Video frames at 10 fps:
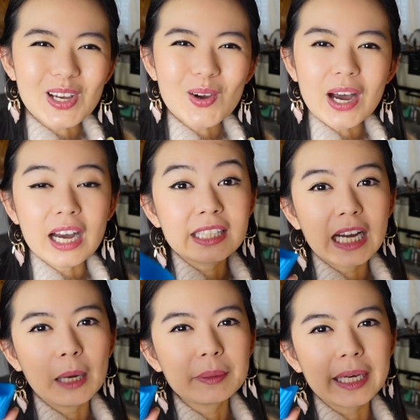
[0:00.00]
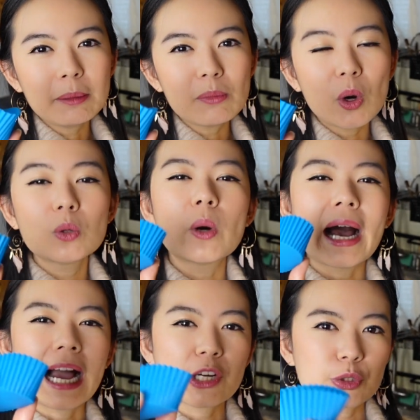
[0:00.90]
a cupcake mold will
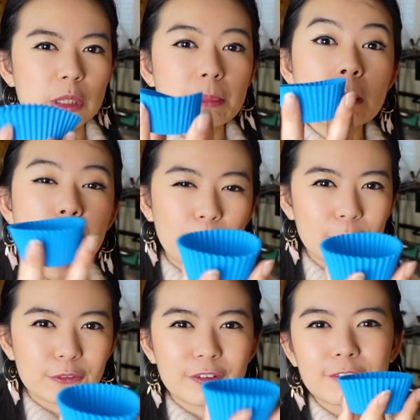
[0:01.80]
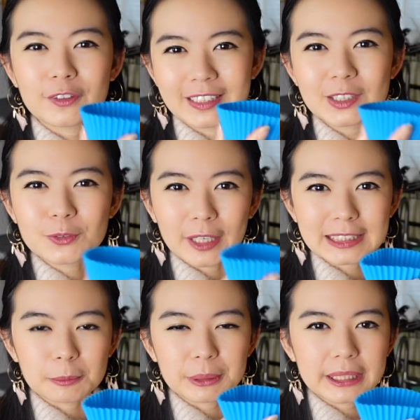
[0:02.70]
actually be perfect for this
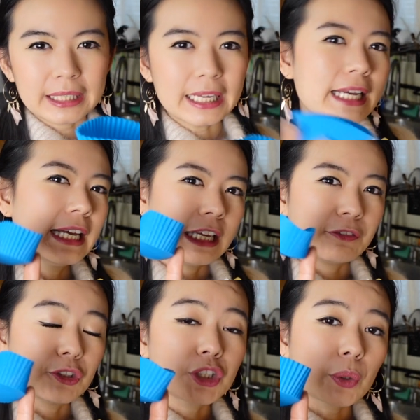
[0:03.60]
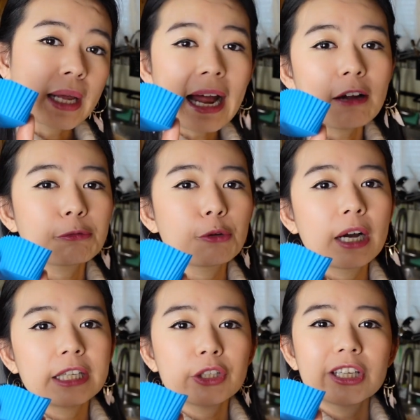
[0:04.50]
recipe. If you don't have
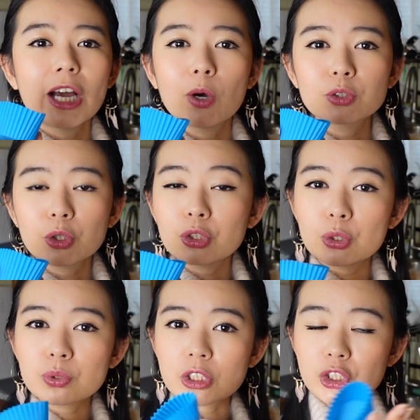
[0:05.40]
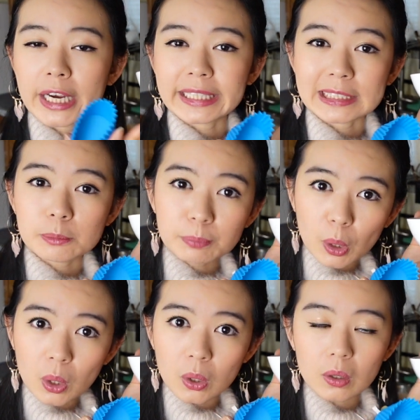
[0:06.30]
one, you can also use a Chinese
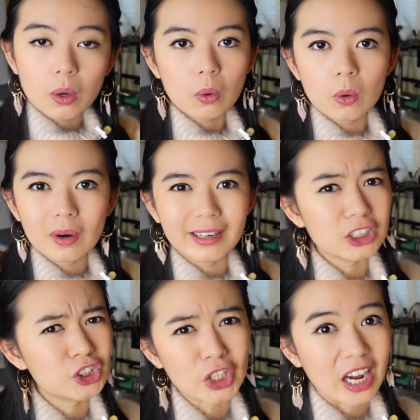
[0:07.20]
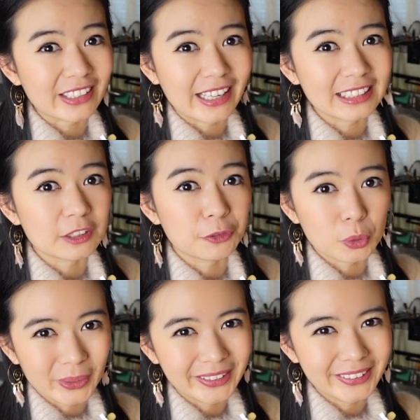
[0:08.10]
bowl or a shot glass if you
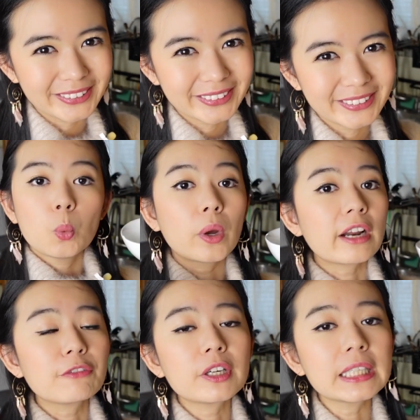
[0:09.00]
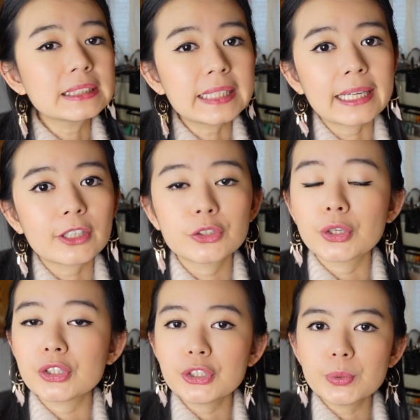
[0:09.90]
will. Whatever container you're
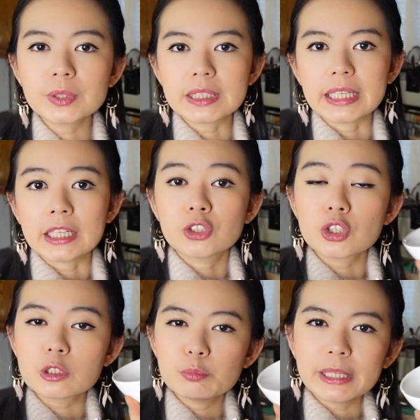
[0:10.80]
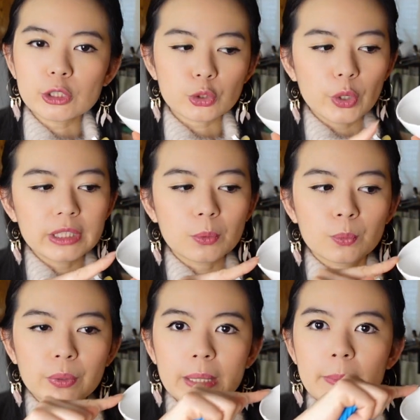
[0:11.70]
using, just make sure the
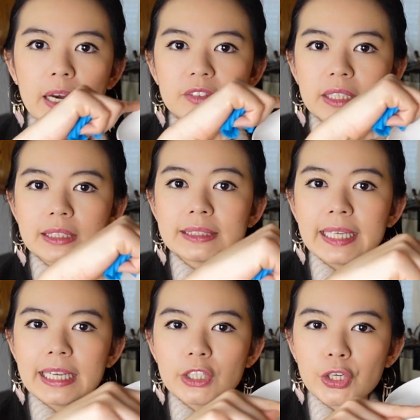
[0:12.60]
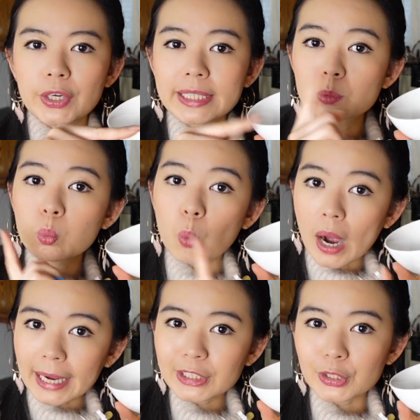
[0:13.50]
rim of the container is
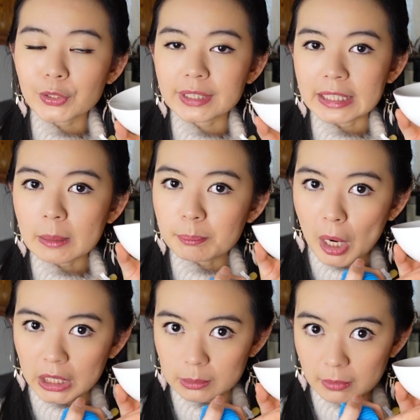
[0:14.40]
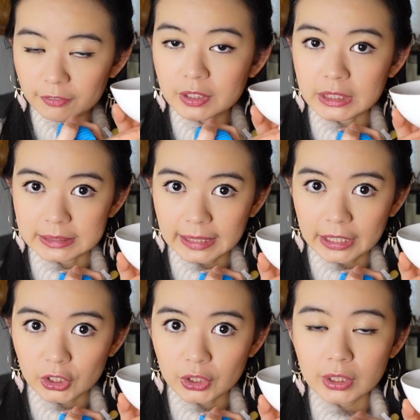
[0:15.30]
wider than the bottom of the
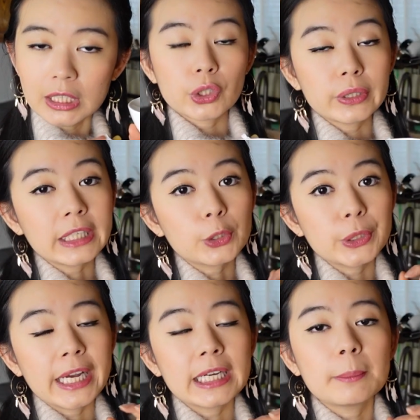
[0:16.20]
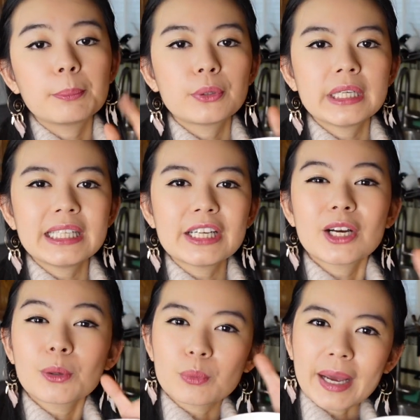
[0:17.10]
container, so it can create a
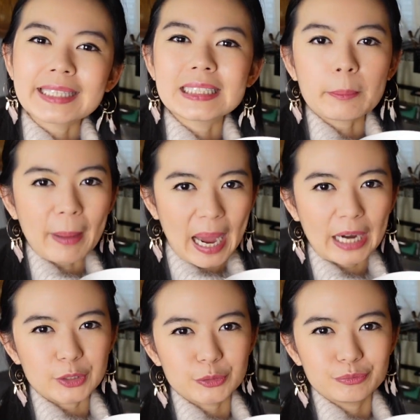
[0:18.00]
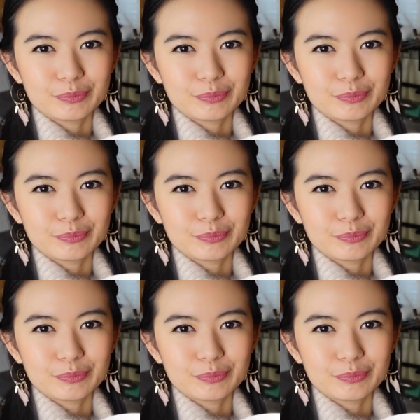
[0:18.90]
prettier rising pattern.